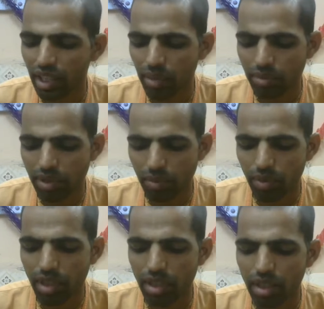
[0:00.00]
If
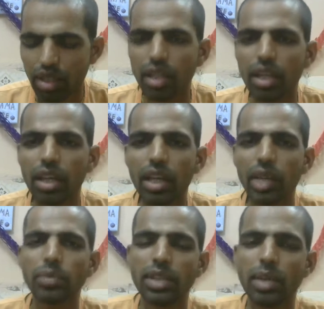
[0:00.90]

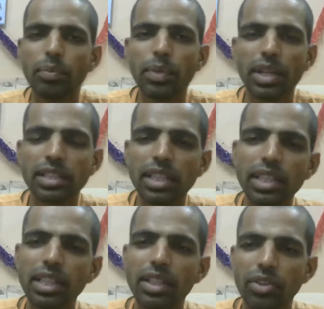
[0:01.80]
some
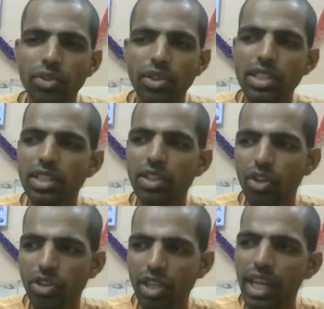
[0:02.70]
person who is
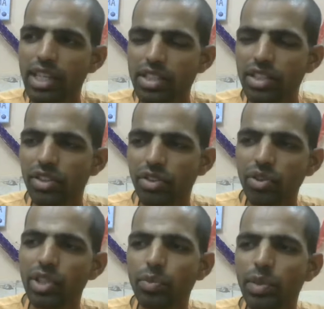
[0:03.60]
authorized to
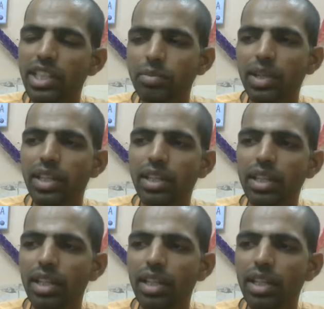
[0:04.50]
give punishment,